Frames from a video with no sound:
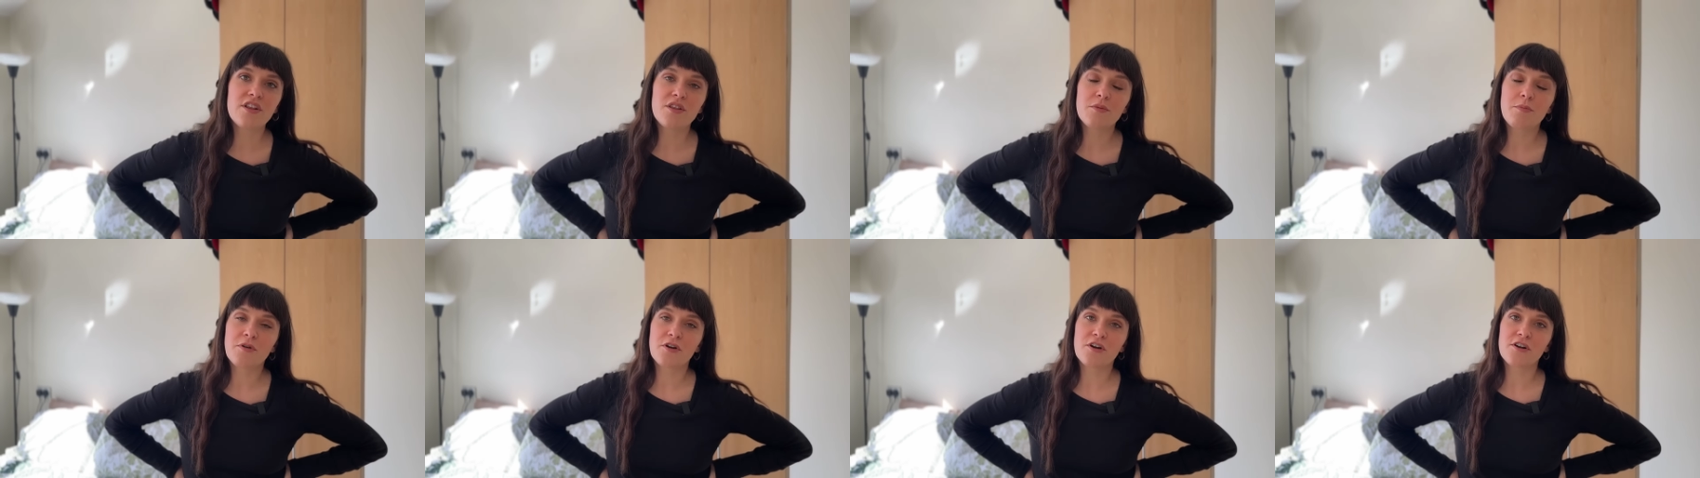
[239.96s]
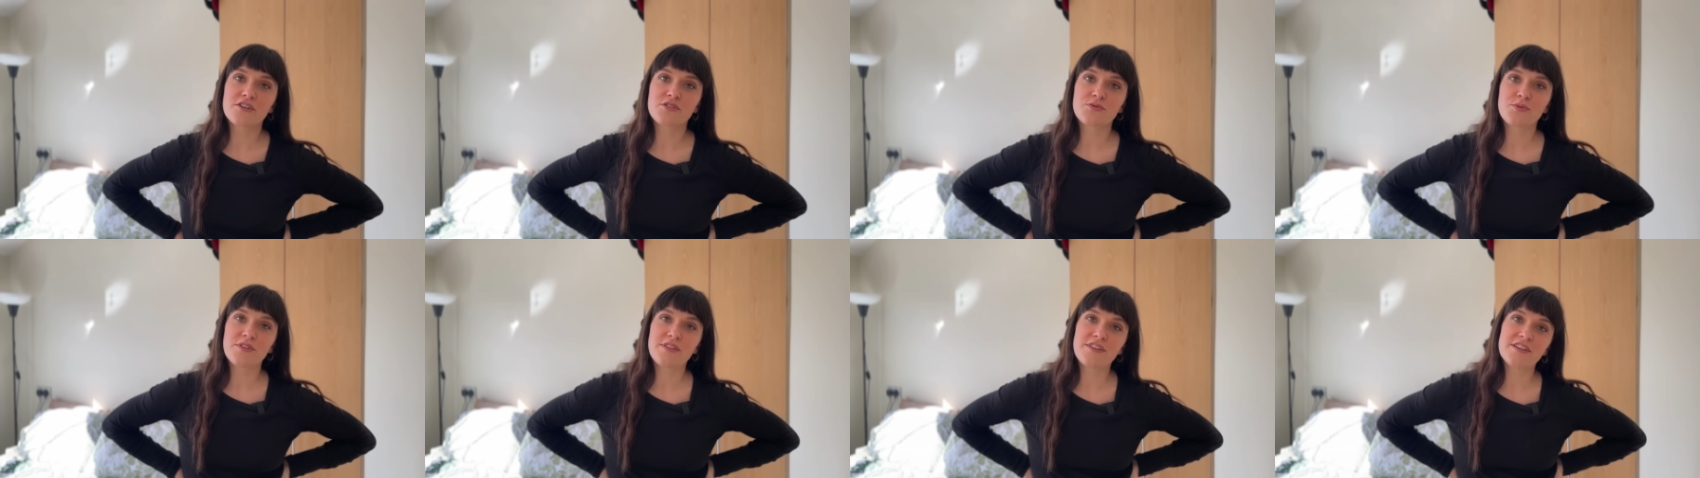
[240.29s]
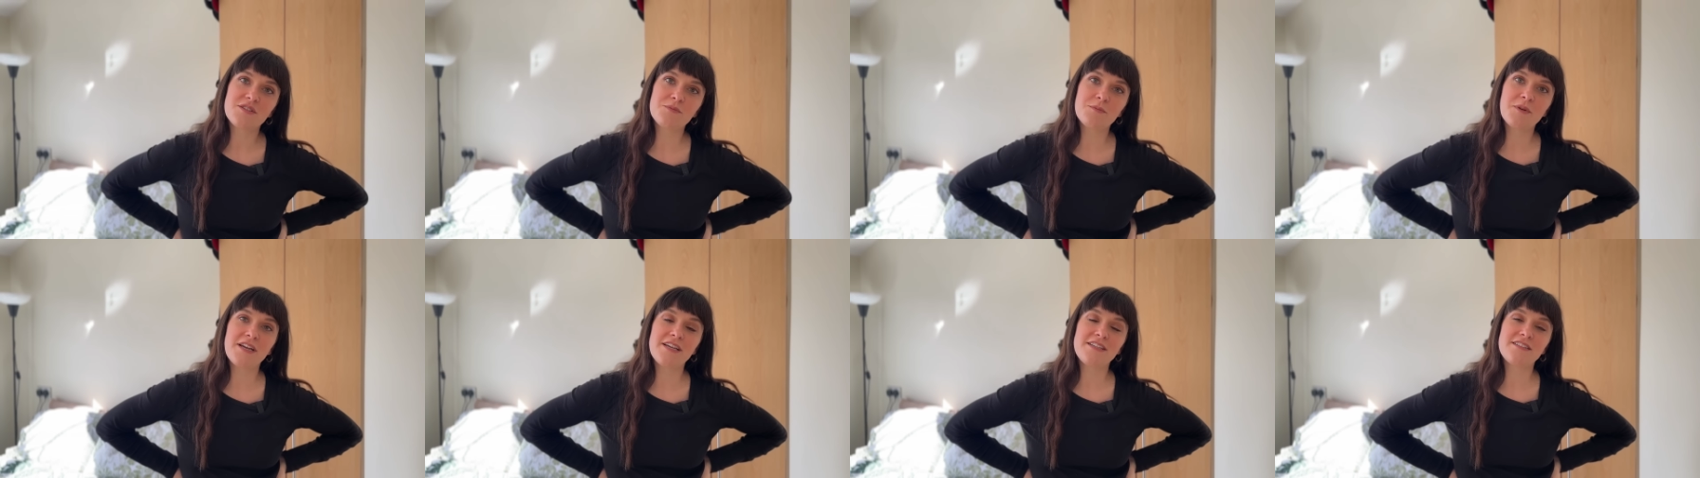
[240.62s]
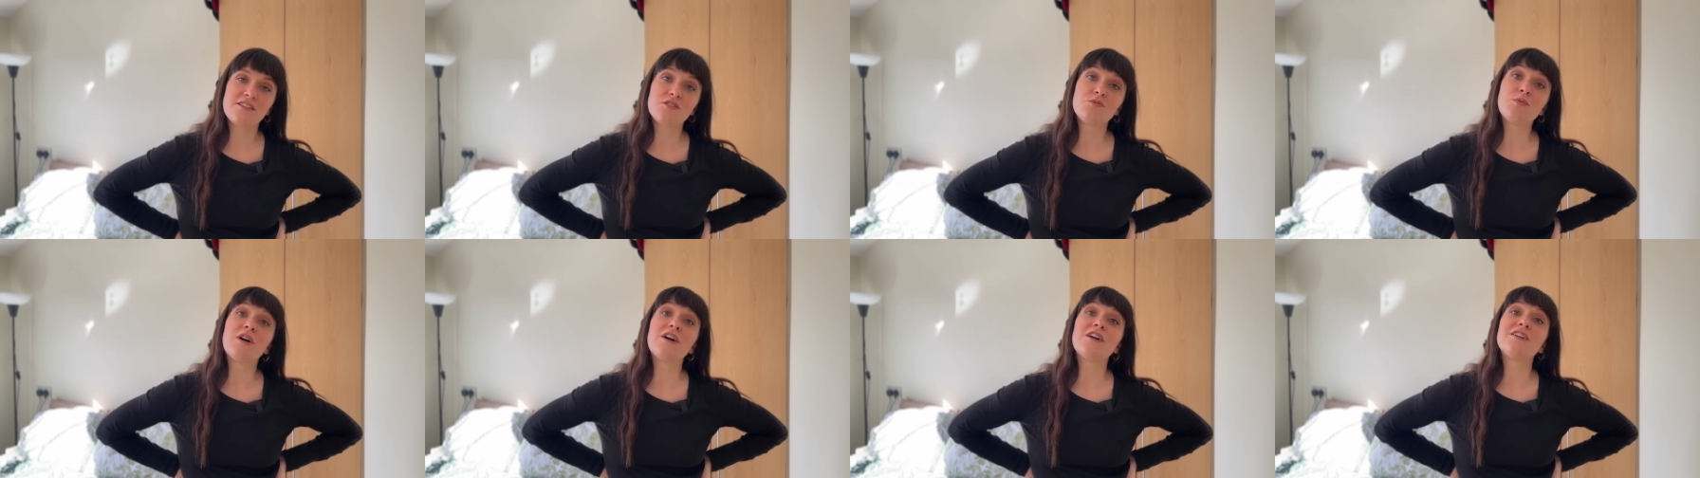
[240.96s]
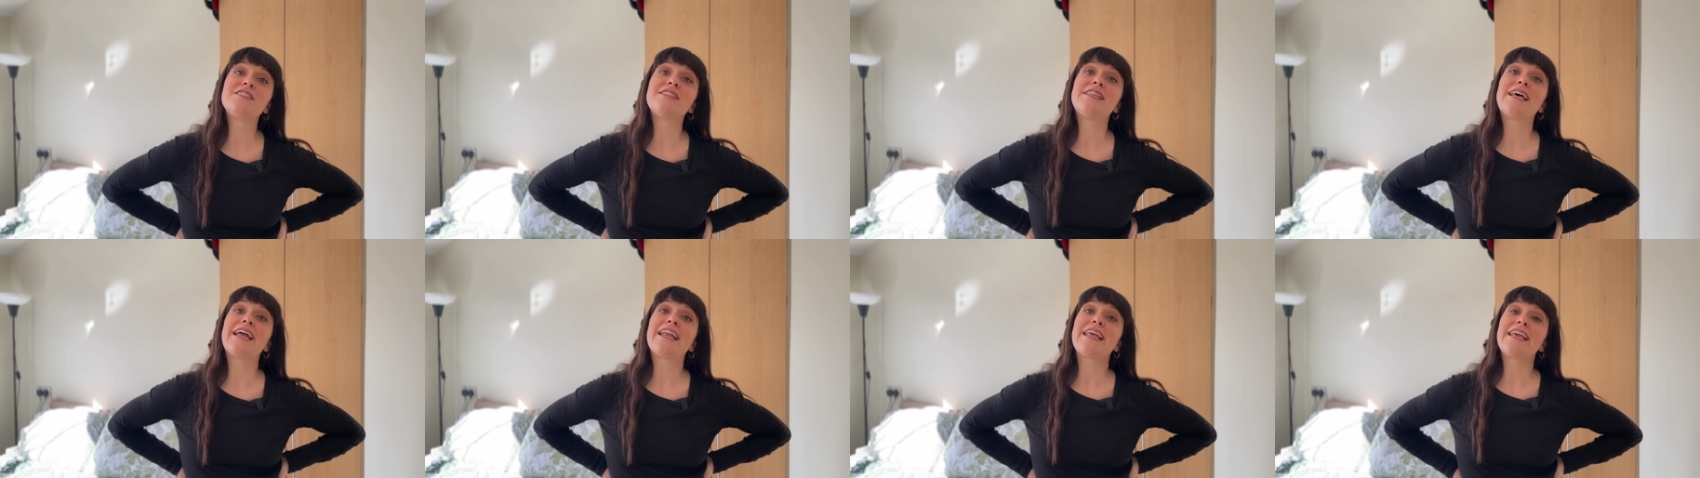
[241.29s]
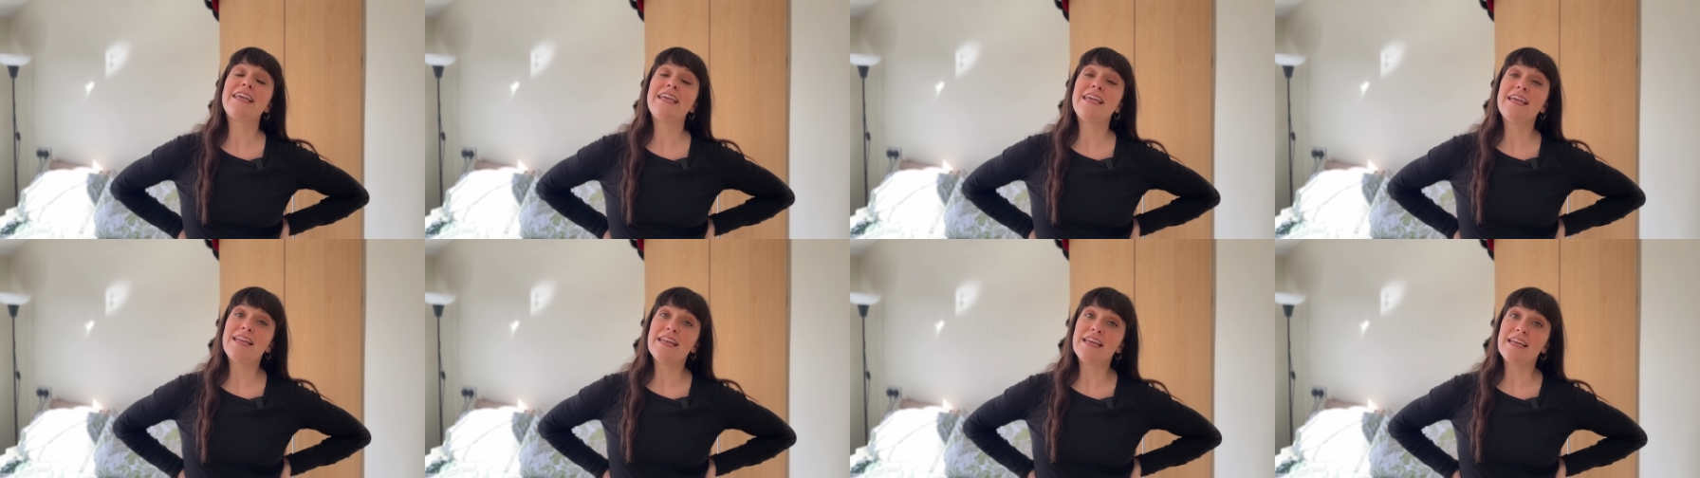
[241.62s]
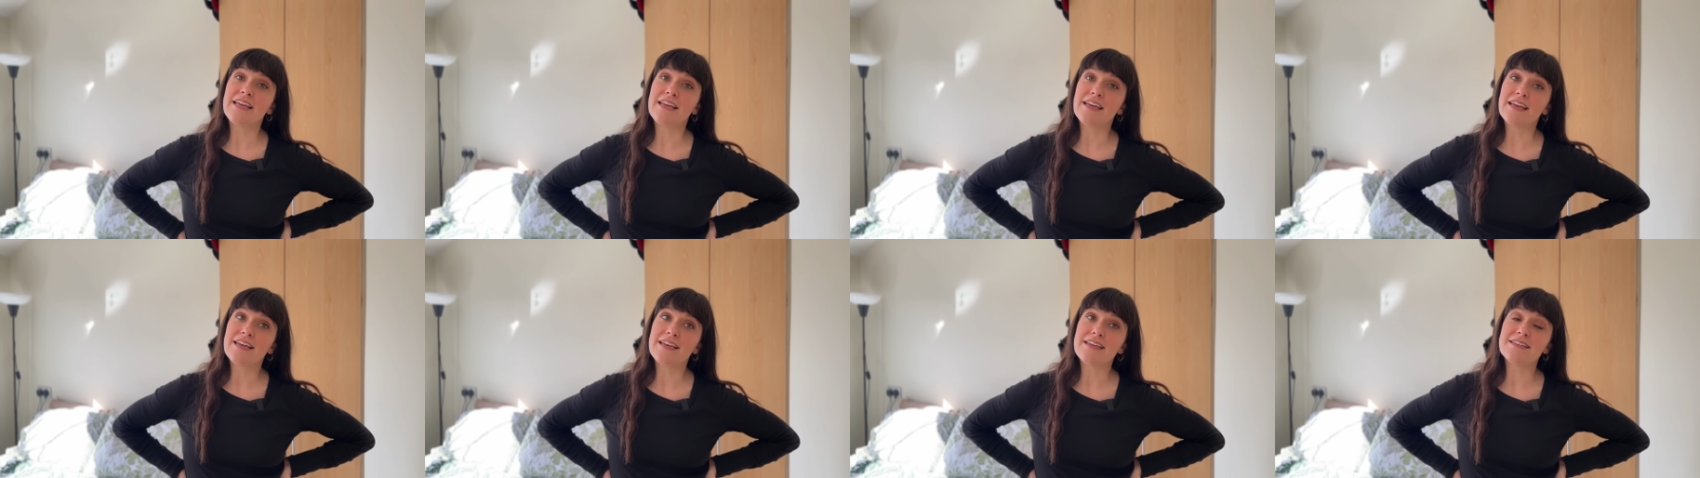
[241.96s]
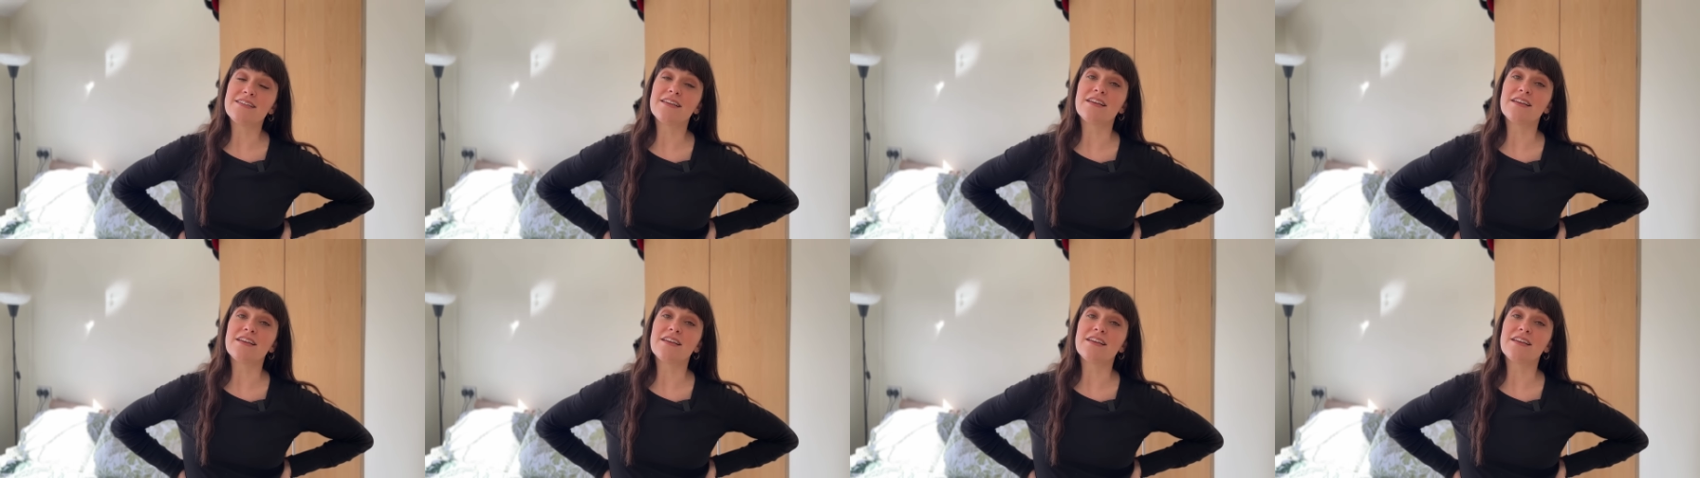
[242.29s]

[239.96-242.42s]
of the perks with this place as well is that heating is